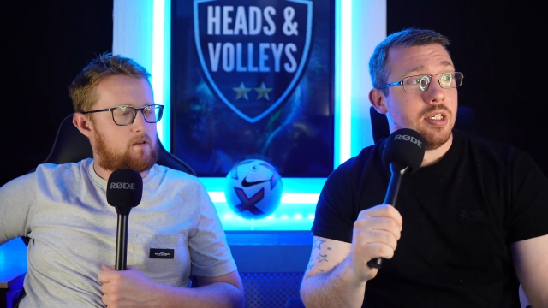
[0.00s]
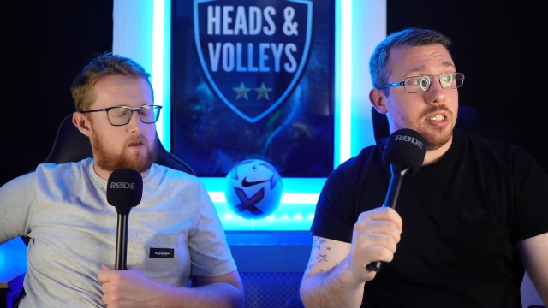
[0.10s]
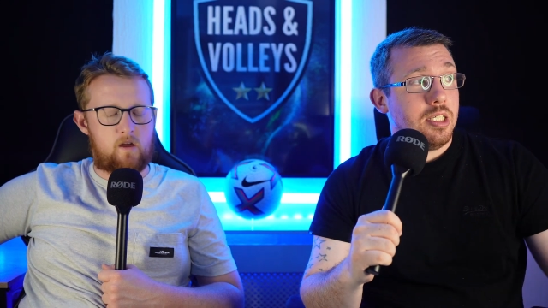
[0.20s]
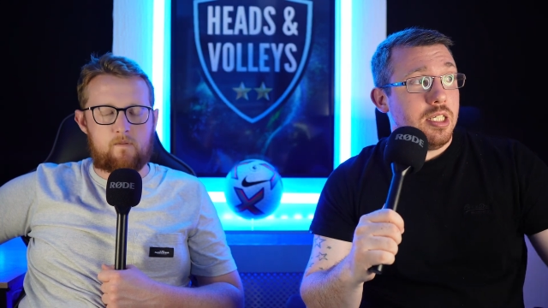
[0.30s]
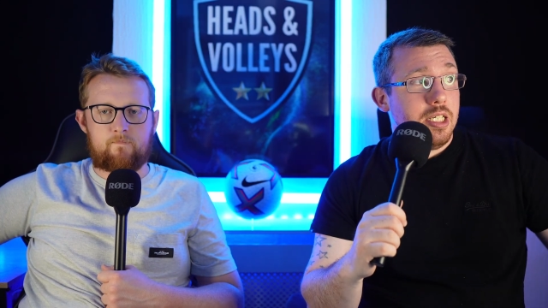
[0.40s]

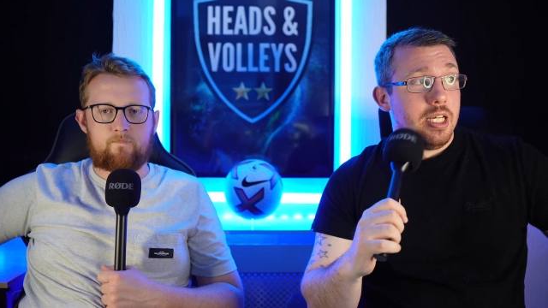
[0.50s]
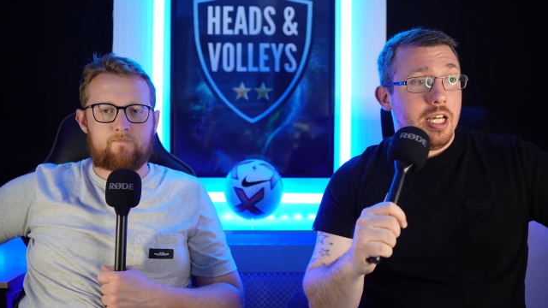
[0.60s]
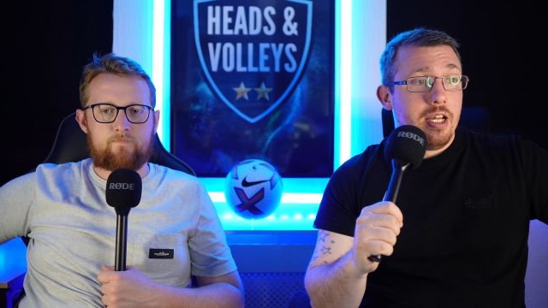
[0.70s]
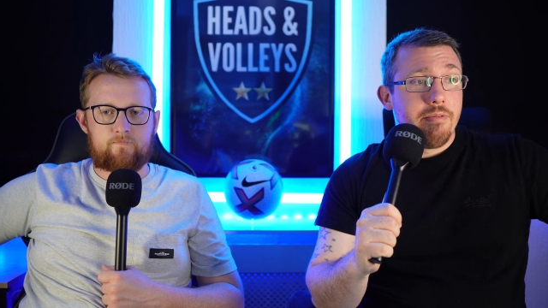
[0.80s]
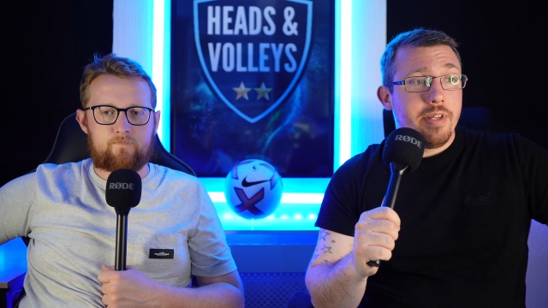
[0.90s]

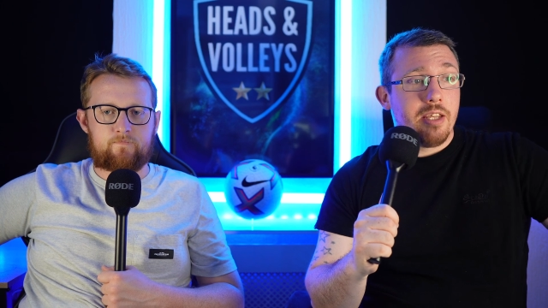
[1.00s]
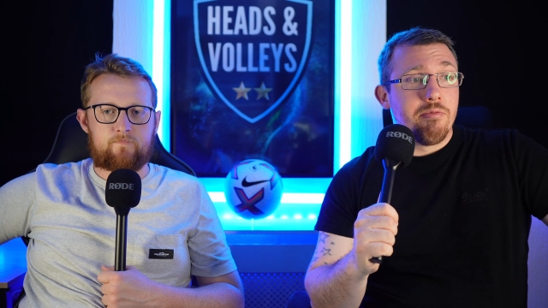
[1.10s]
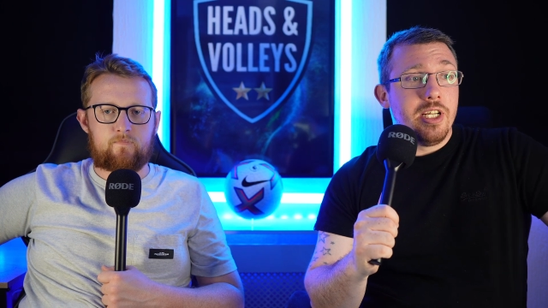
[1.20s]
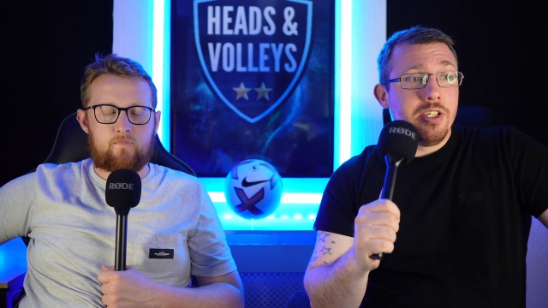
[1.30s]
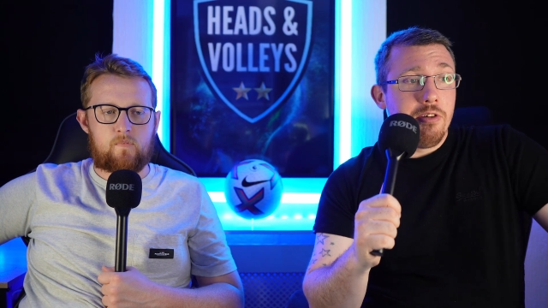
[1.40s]
Speaker 1: they could
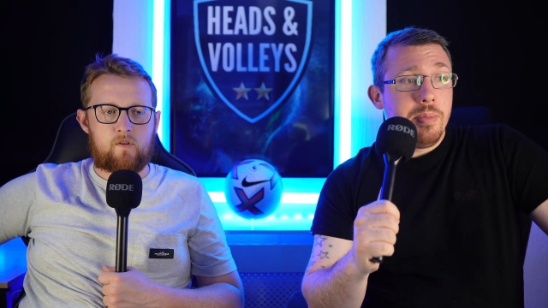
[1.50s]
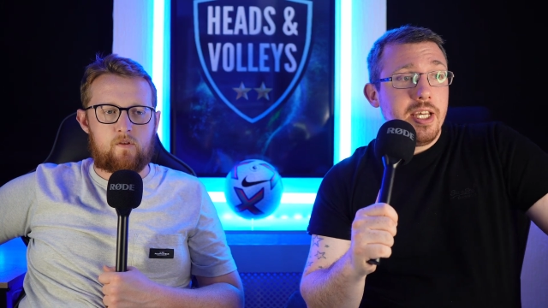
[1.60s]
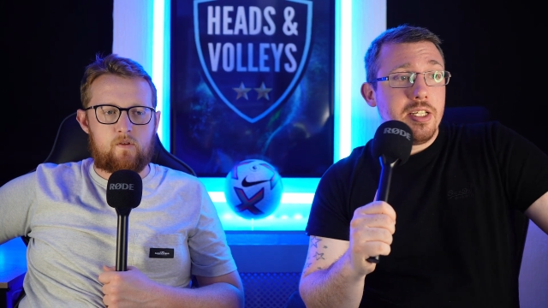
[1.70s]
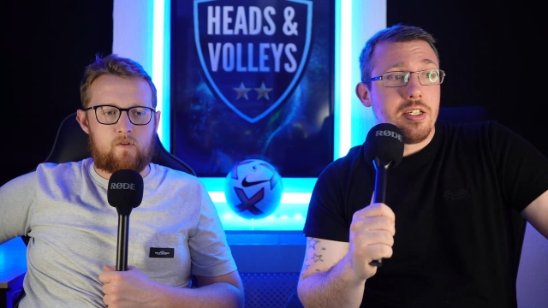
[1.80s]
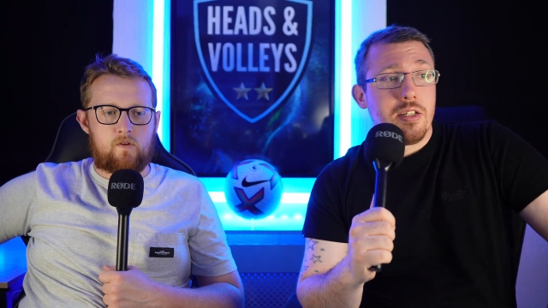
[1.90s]
really do
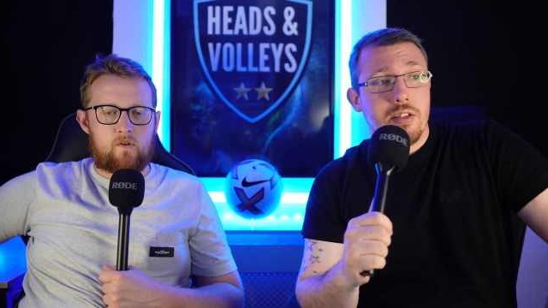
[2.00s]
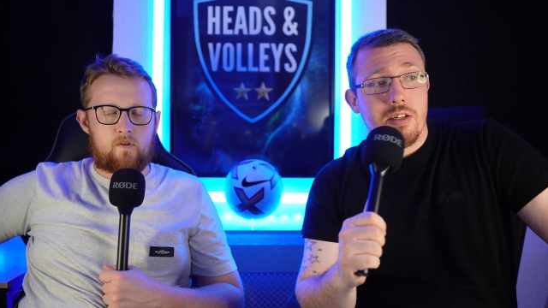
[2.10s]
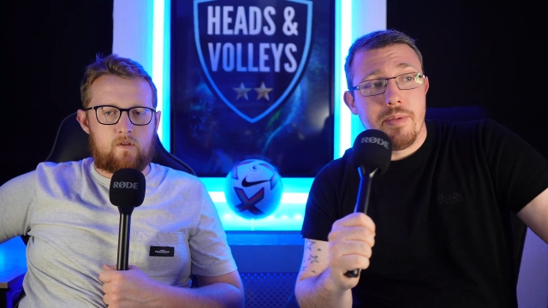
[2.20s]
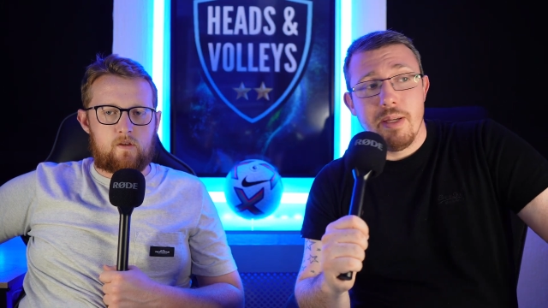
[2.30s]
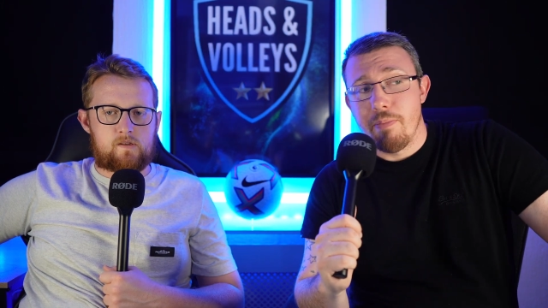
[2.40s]
bits.
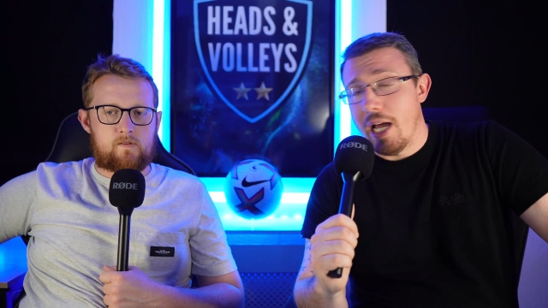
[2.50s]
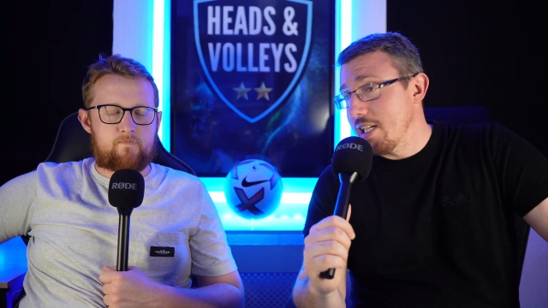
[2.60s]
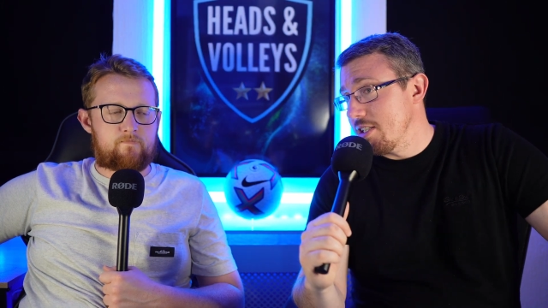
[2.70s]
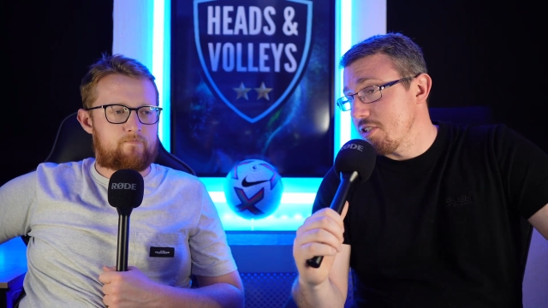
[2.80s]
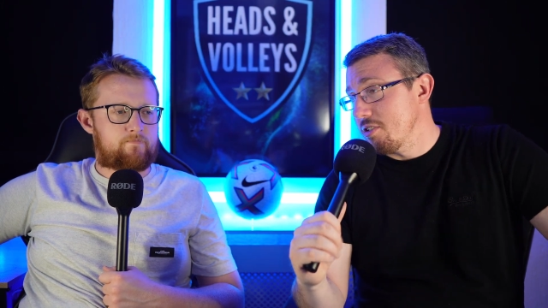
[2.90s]
I mean,
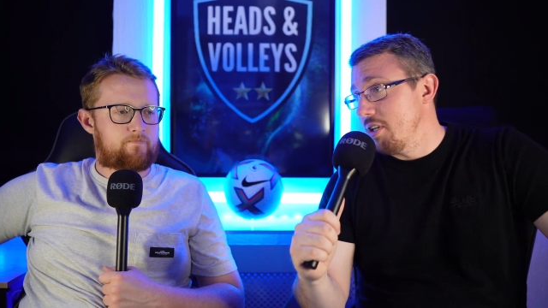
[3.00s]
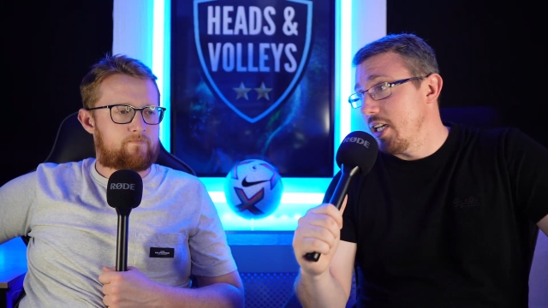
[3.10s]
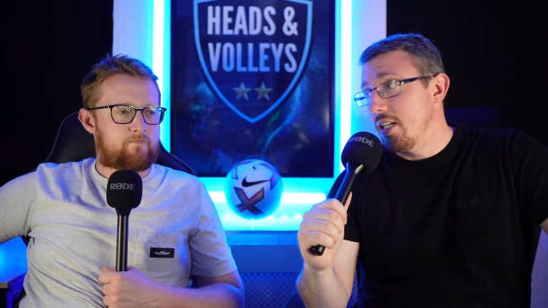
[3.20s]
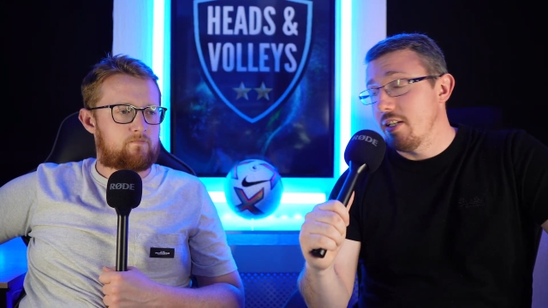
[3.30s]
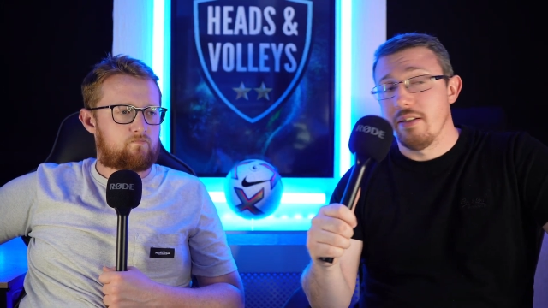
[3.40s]
Palace looks
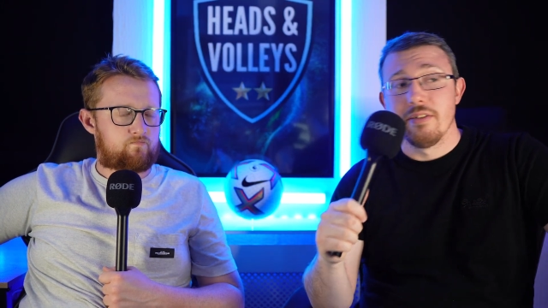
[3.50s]
solid.